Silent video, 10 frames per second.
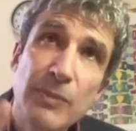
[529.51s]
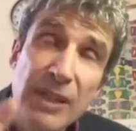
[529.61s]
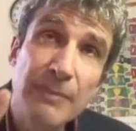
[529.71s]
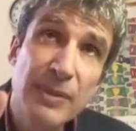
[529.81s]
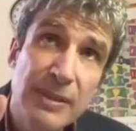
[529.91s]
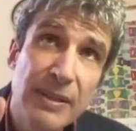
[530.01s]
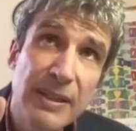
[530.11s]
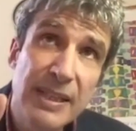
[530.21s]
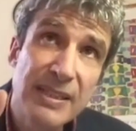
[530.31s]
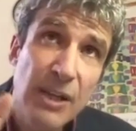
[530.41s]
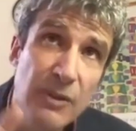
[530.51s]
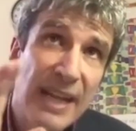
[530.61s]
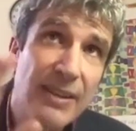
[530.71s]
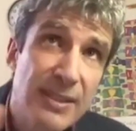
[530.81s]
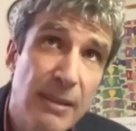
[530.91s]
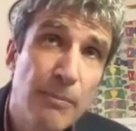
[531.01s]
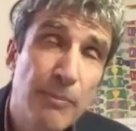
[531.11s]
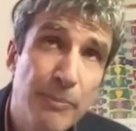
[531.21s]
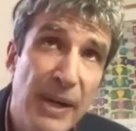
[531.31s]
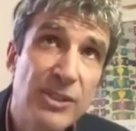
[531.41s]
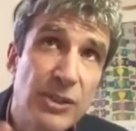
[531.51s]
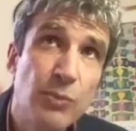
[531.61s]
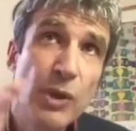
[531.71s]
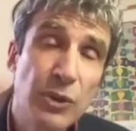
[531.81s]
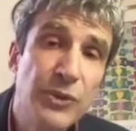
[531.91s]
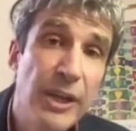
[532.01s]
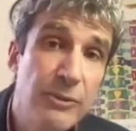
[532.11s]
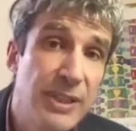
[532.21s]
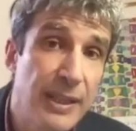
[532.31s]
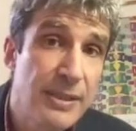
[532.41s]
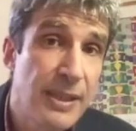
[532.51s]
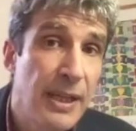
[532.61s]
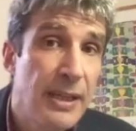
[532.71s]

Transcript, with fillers: there's no doubt that some patients will notice